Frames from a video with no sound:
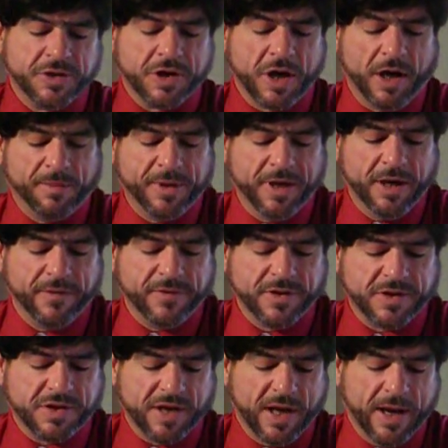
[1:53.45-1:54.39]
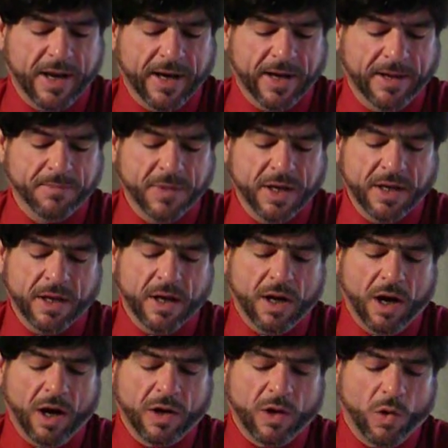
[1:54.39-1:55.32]
shall be of the same,
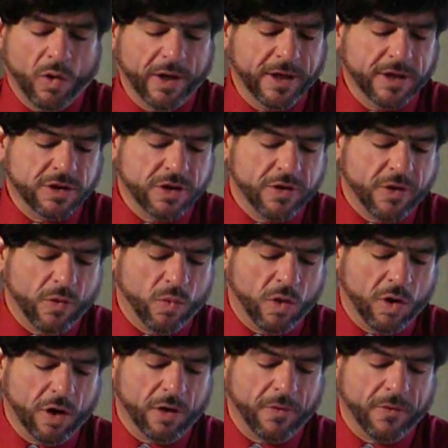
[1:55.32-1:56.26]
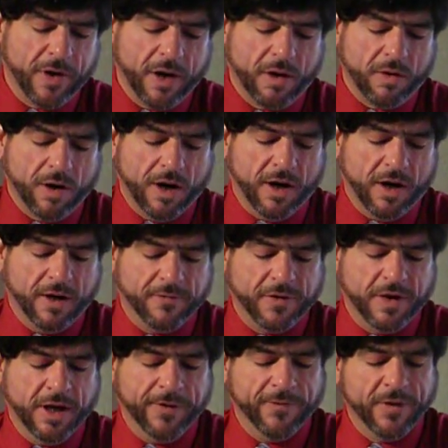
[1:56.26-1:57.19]
according to the work
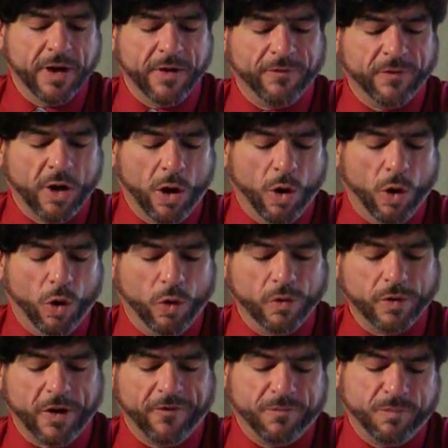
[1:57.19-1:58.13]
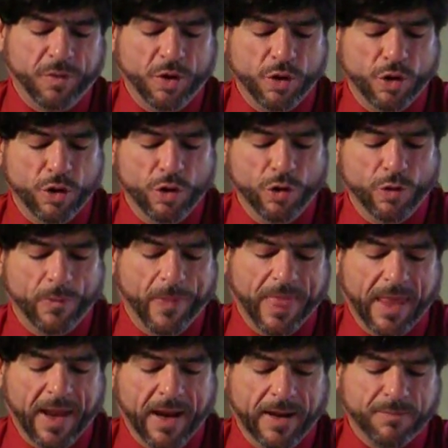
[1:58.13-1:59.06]
thereof, even of gold, of blue,
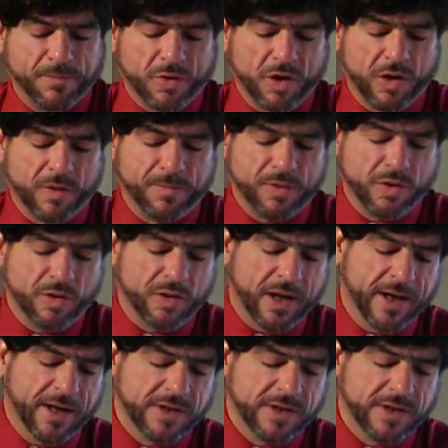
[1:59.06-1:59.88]
and purple,